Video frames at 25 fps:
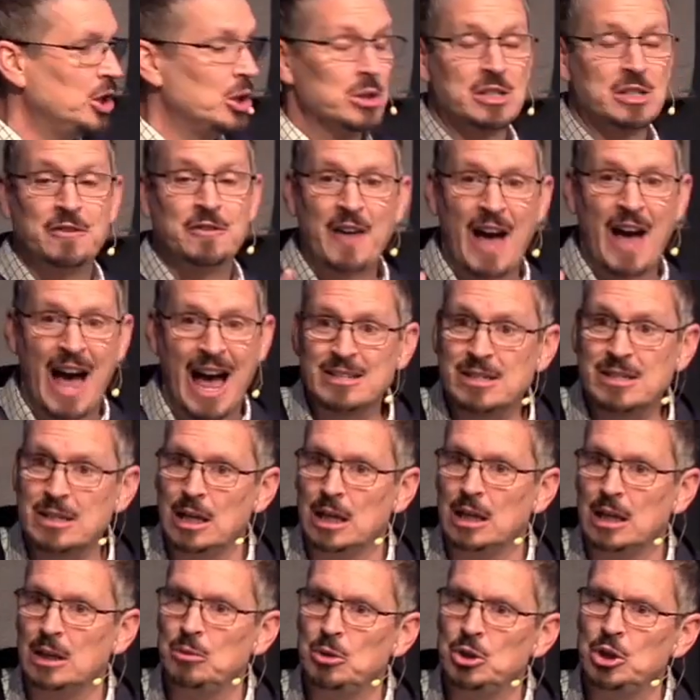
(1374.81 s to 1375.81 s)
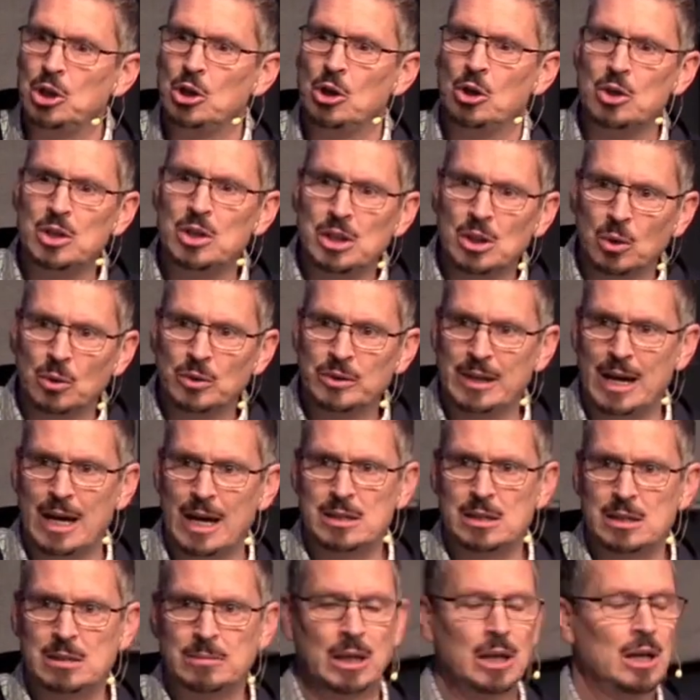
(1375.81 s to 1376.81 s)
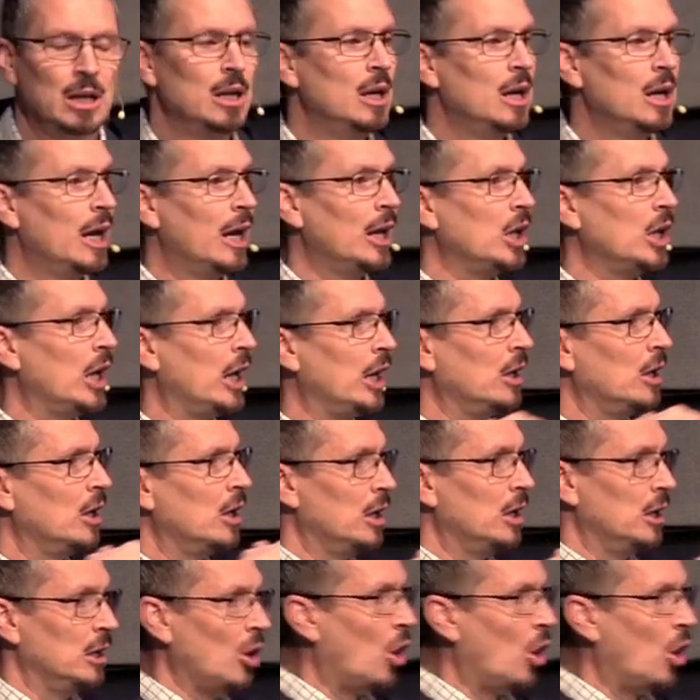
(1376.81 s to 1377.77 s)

You know, it's fascinating when you go to the Old Testament, and, and,